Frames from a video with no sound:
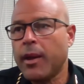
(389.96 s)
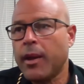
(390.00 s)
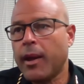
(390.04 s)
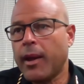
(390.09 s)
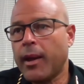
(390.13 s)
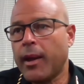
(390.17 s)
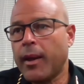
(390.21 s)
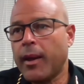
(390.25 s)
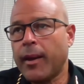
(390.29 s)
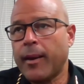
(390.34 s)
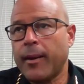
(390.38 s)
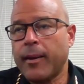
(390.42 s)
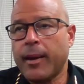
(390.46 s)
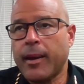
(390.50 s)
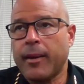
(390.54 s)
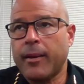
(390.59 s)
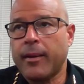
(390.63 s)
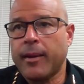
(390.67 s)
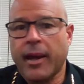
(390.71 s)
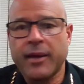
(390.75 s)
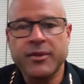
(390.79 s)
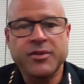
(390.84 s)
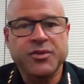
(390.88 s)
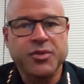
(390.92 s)

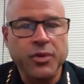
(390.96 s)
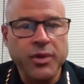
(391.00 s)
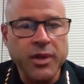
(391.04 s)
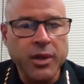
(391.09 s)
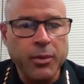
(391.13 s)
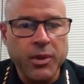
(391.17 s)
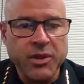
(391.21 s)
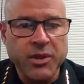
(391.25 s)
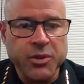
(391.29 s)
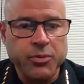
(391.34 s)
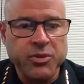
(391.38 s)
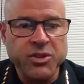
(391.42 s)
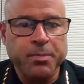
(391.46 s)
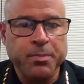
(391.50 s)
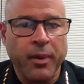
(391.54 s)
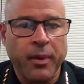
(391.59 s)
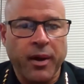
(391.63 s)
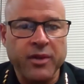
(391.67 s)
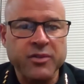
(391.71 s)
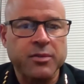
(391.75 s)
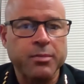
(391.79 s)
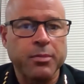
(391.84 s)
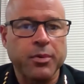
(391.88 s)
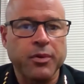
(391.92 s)
and I certainly wasn't
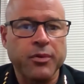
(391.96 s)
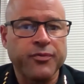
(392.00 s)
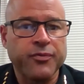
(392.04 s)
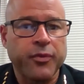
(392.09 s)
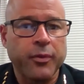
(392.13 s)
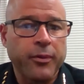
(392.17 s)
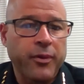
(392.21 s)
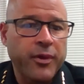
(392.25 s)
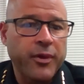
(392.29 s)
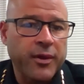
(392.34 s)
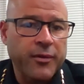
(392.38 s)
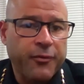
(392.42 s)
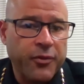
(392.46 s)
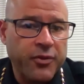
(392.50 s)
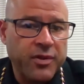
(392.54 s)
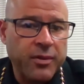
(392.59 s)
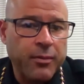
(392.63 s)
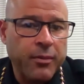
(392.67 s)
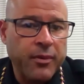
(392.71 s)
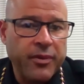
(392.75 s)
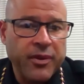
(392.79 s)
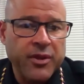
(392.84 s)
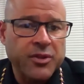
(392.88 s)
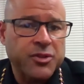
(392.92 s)
responsible for
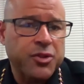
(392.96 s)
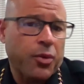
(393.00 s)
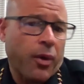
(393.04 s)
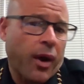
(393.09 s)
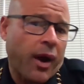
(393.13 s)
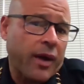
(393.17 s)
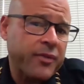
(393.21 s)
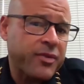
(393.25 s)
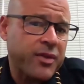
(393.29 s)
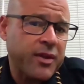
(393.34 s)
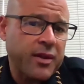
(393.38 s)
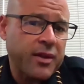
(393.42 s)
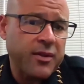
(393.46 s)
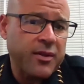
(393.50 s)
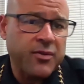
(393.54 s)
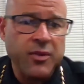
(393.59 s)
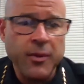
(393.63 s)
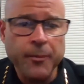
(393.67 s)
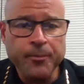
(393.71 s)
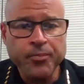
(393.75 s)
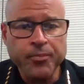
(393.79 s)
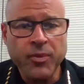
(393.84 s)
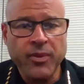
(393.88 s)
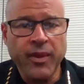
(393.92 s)
some of the atrocities
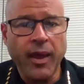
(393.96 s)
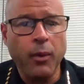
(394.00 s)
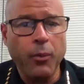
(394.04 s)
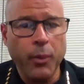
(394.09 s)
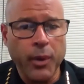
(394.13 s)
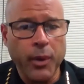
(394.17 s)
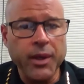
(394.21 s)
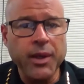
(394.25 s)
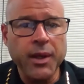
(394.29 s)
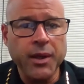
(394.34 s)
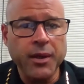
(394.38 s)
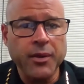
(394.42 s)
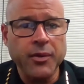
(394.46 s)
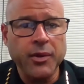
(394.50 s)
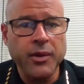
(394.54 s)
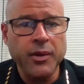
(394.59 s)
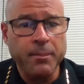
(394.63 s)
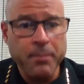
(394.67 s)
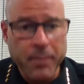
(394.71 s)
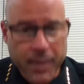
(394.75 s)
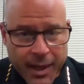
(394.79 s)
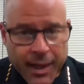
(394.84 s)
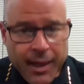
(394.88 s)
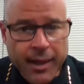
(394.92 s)
that we need to
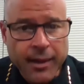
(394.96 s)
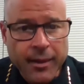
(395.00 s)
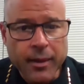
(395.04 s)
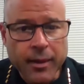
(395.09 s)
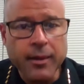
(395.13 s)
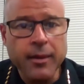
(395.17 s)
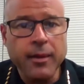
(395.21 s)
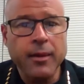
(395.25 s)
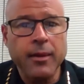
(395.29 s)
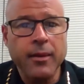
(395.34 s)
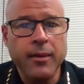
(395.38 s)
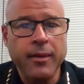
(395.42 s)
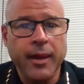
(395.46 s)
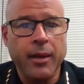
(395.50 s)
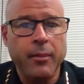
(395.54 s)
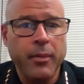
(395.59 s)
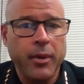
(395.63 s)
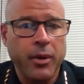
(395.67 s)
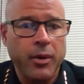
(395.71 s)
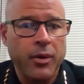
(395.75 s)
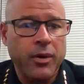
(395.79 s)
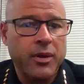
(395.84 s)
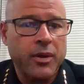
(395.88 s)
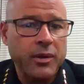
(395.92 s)
admit that
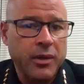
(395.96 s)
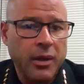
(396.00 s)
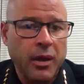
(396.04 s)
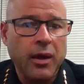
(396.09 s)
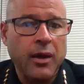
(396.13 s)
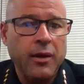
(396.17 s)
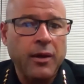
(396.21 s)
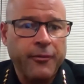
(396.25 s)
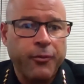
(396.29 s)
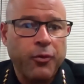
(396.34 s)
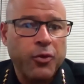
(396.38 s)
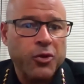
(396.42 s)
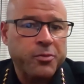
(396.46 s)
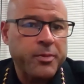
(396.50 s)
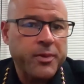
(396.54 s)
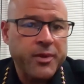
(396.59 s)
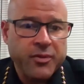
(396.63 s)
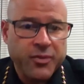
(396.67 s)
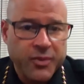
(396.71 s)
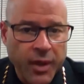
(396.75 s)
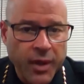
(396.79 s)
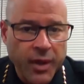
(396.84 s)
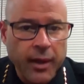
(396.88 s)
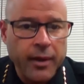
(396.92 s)
American law enforcement
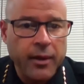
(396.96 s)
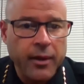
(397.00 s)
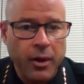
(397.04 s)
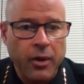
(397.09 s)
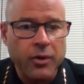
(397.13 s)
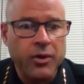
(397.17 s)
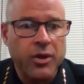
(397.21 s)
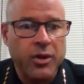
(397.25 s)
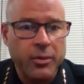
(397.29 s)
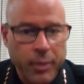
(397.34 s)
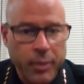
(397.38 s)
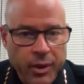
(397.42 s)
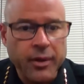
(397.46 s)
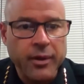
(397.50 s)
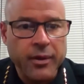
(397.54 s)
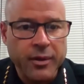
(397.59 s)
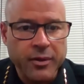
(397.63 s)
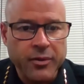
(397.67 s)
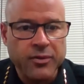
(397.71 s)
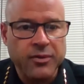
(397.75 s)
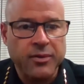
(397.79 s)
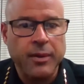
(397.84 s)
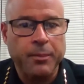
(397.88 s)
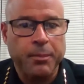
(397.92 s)
has done in our
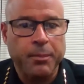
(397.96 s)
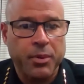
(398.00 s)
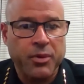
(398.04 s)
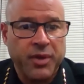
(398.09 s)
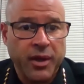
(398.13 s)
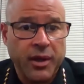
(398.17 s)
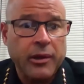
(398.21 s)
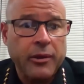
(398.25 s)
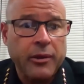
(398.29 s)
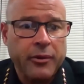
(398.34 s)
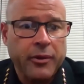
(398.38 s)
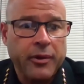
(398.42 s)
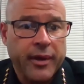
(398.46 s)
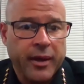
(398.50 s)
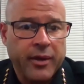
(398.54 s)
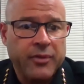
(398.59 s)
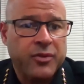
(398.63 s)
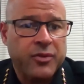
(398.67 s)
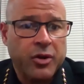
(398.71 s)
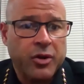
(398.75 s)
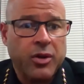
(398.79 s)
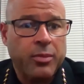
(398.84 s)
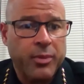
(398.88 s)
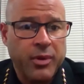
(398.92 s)
communities, particularly
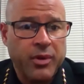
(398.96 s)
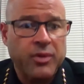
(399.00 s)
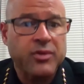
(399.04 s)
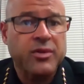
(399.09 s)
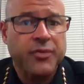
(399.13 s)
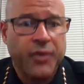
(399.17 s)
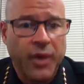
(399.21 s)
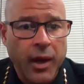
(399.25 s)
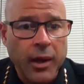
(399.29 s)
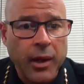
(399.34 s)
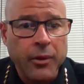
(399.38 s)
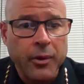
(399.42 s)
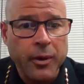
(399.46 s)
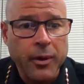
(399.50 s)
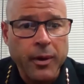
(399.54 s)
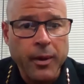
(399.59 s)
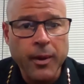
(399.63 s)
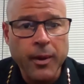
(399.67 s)
against our communities of color.